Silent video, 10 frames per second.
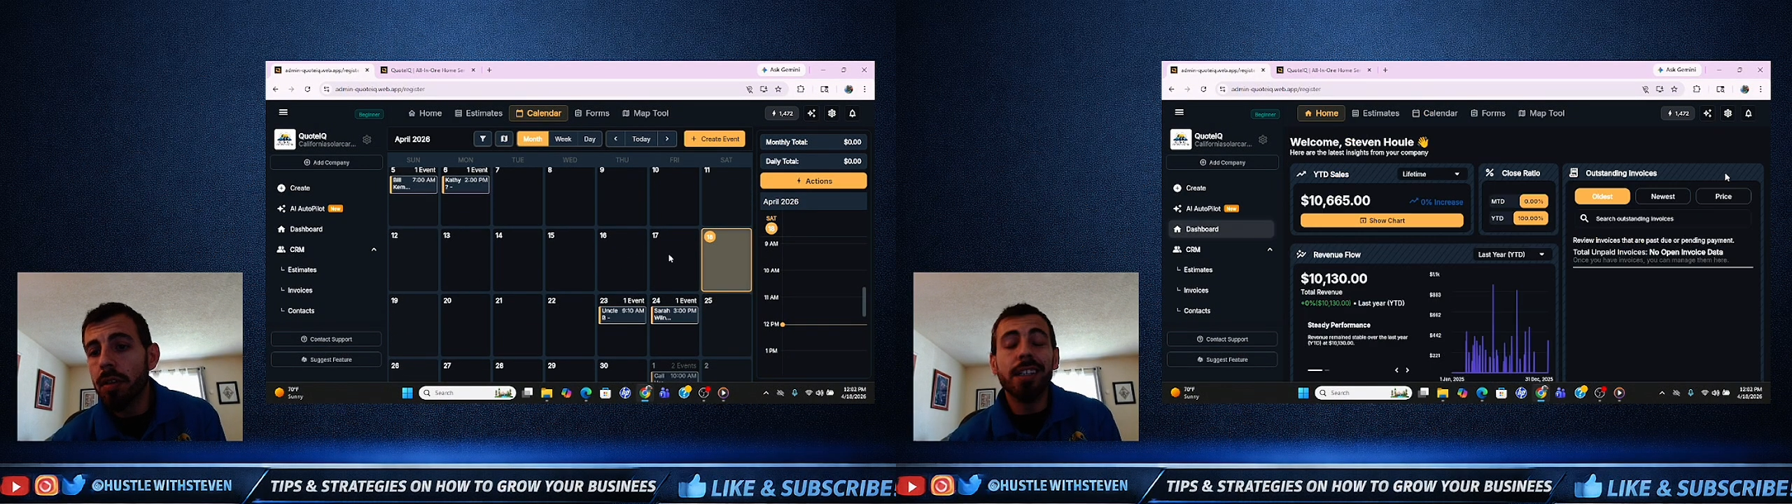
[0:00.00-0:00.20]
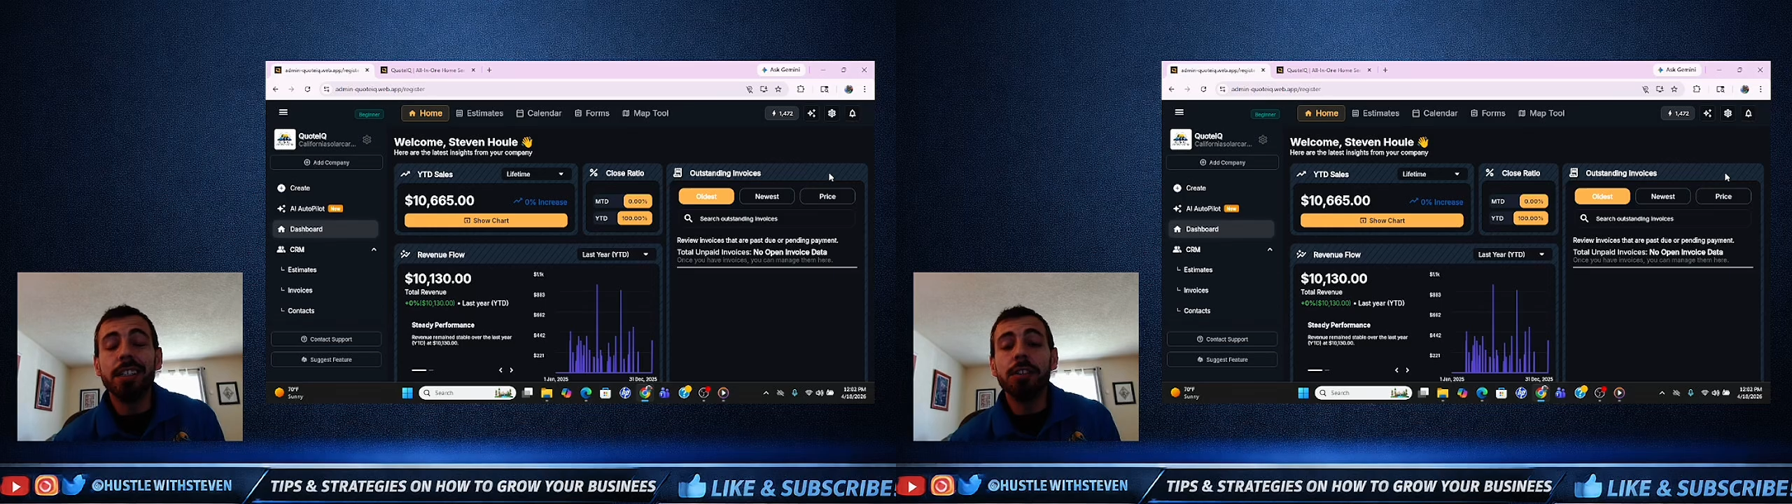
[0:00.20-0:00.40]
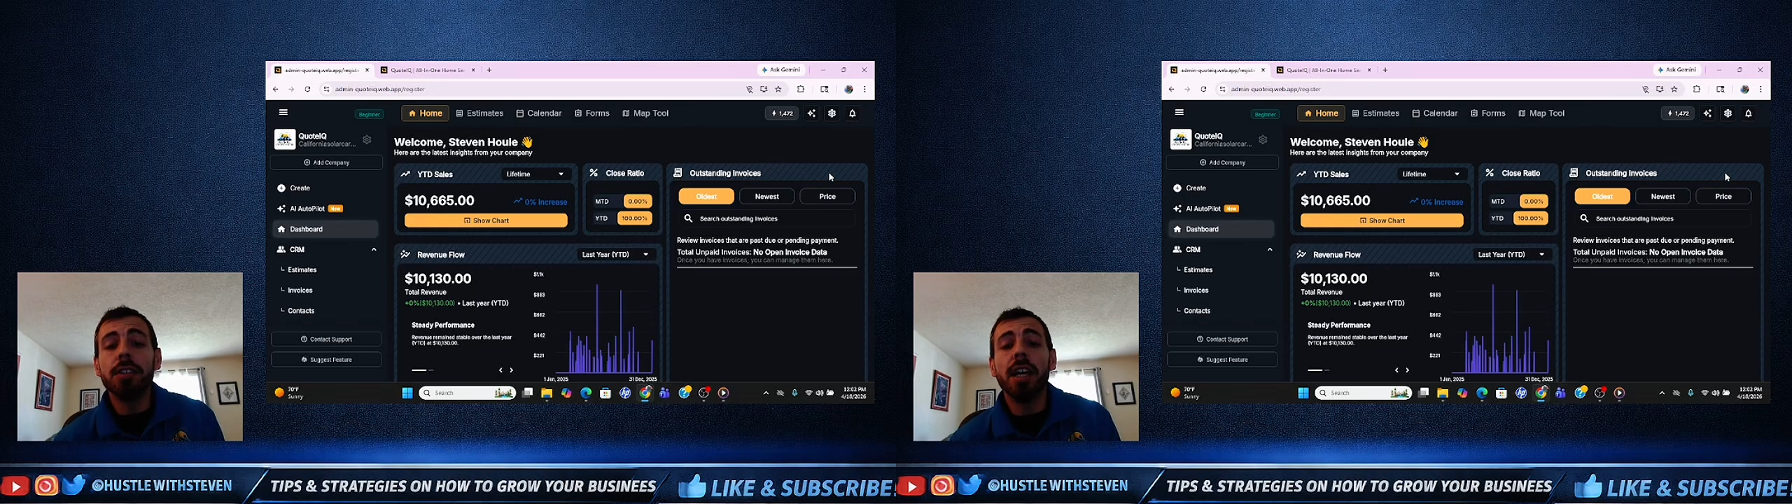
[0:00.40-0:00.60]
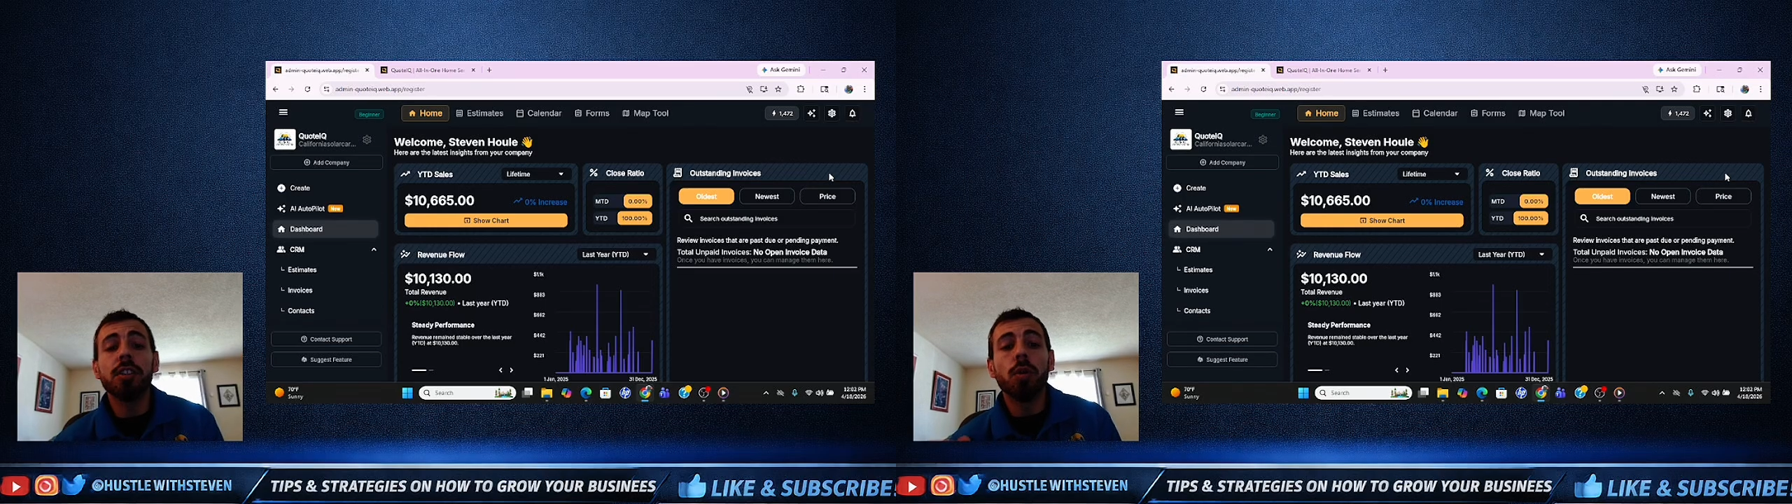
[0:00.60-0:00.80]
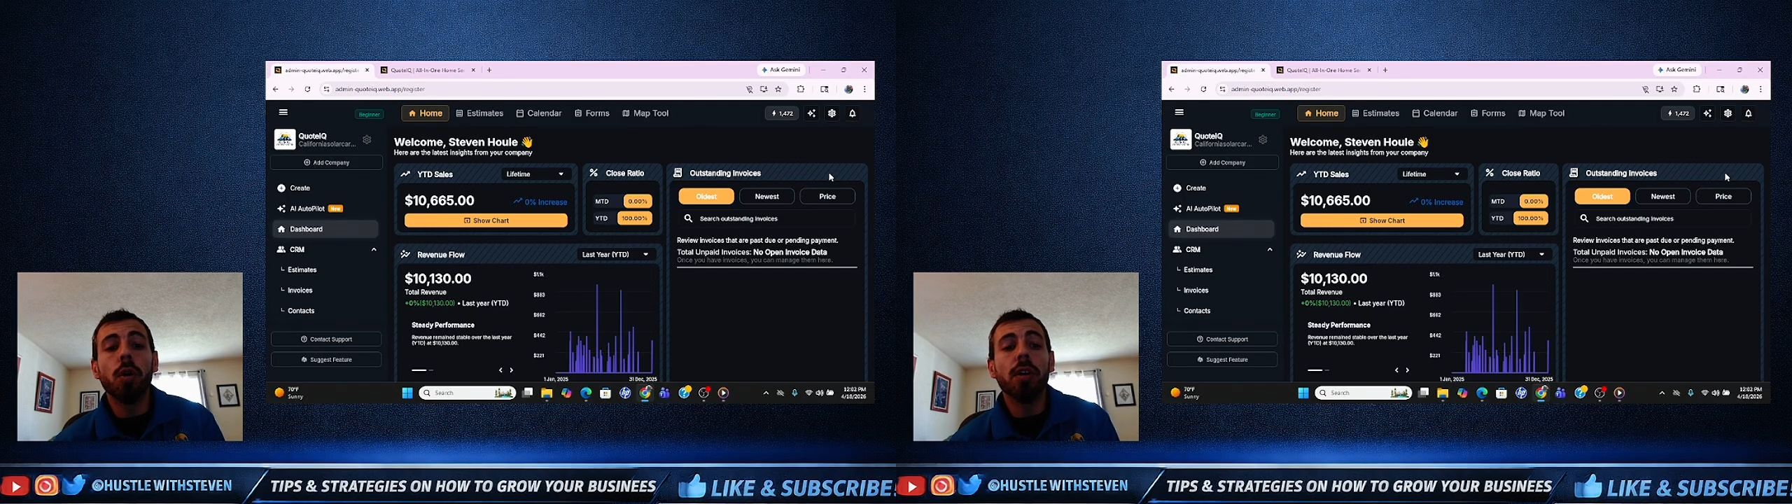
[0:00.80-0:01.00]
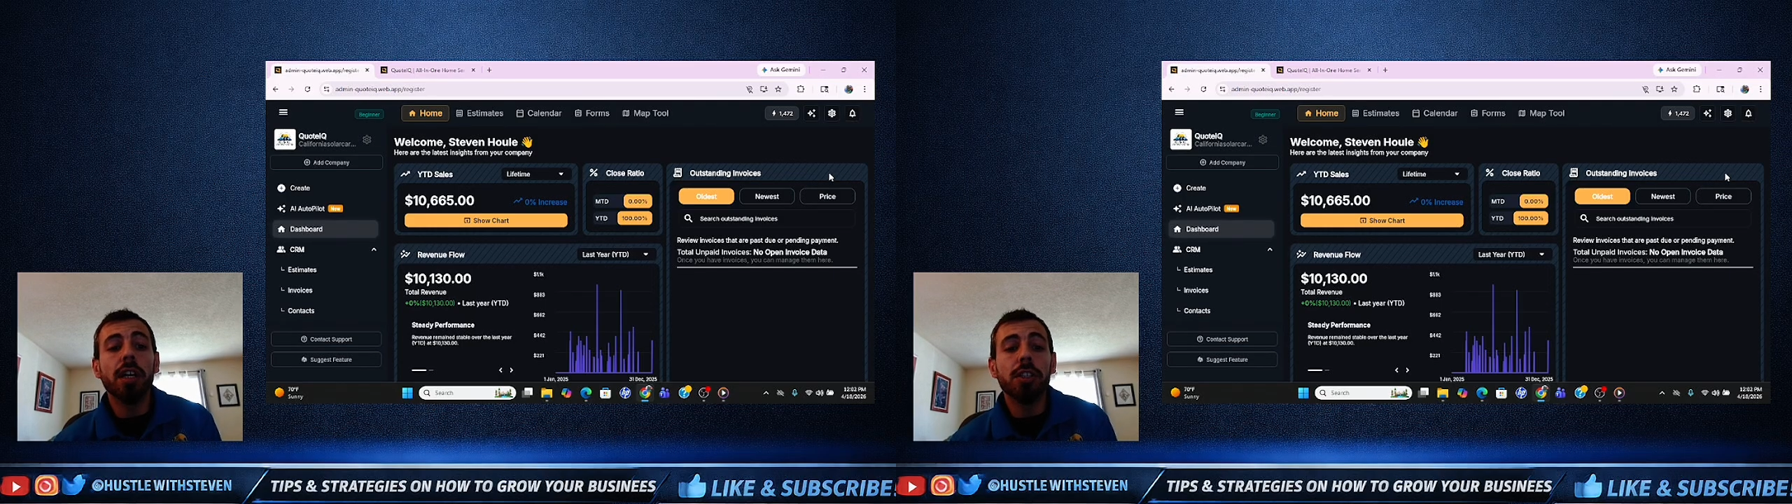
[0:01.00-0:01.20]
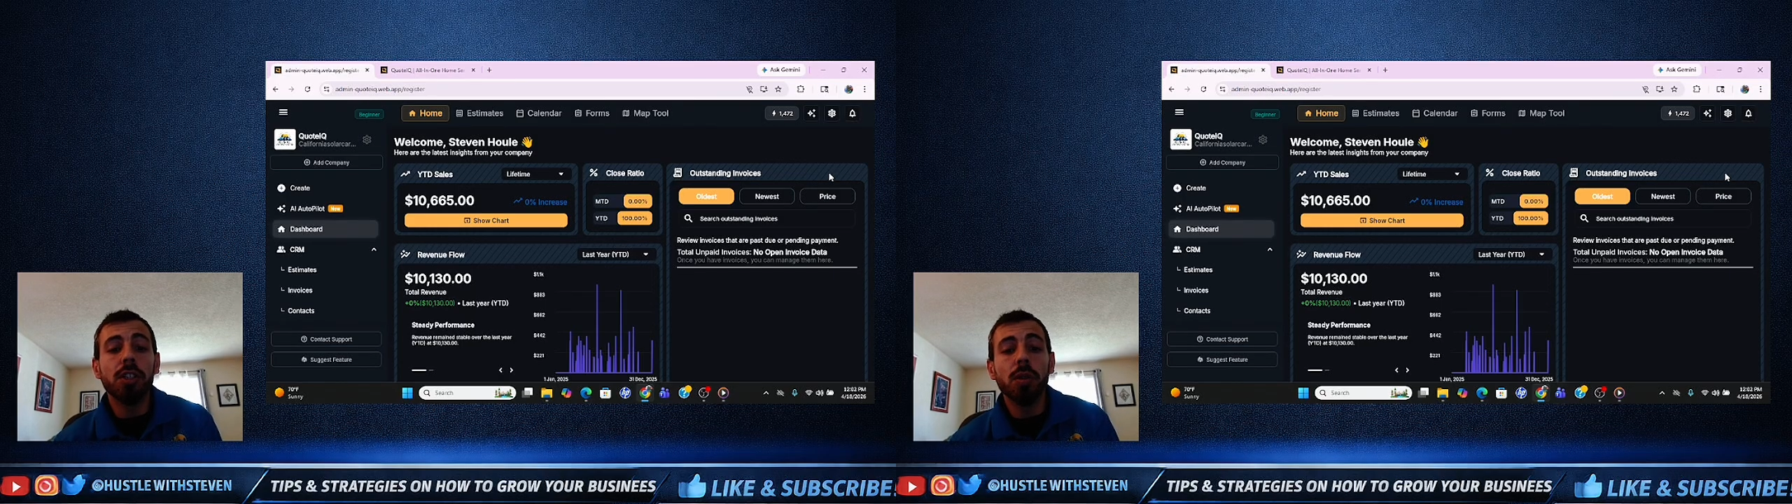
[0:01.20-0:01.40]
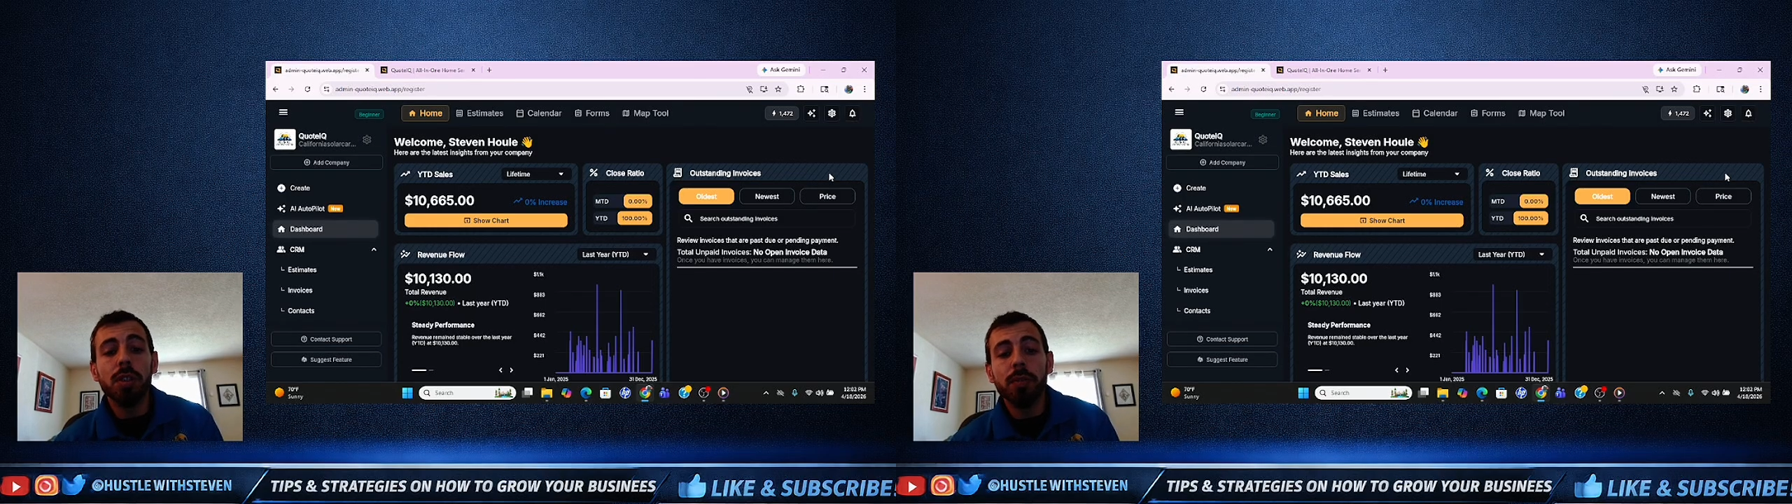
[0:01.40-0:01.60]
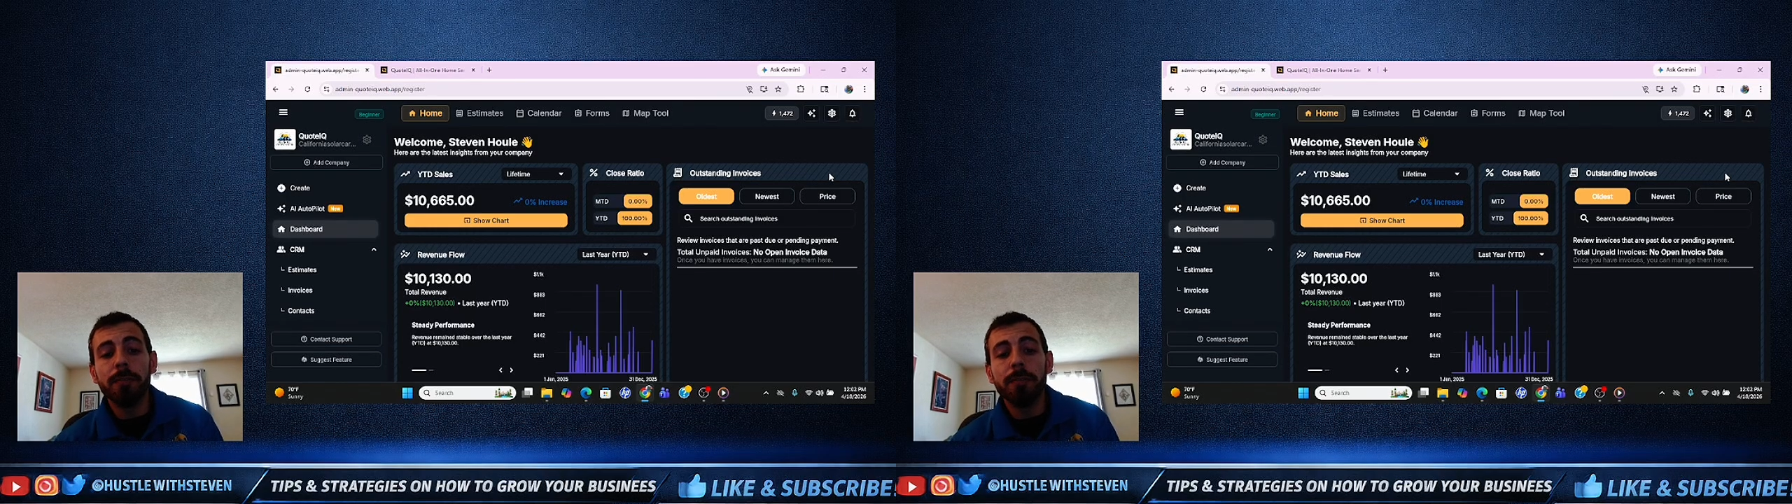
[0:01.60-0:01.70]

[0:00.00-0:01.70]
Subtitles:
And you guys, QuoteIQ is my